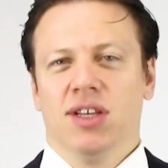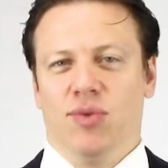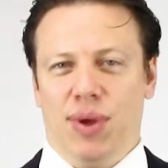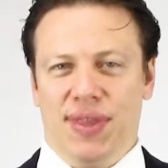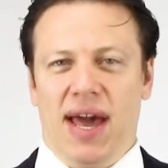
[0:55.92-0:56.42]
So
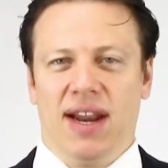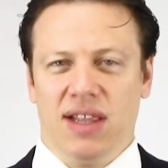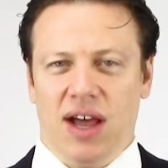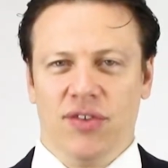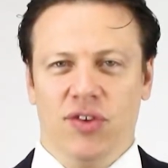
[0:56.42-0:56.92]
what that
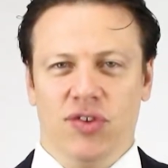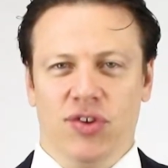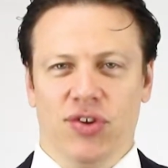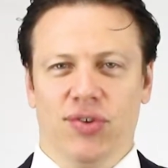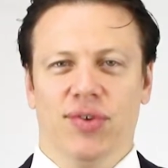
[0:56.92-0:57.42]
allows you to
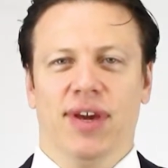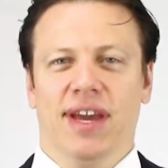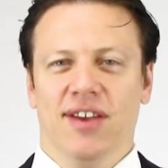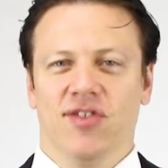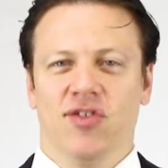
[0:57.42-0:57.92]
do
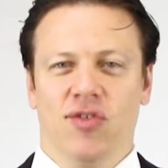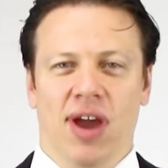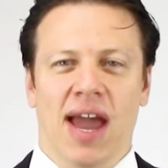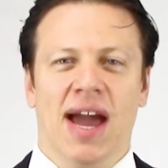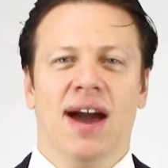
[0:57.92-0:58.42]
is to
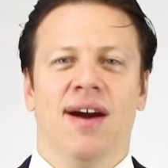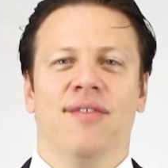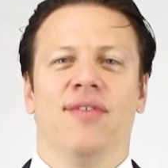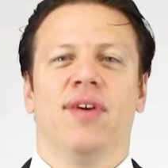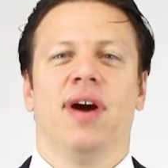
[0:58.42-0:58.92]

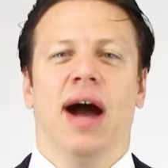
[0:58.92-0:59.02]
have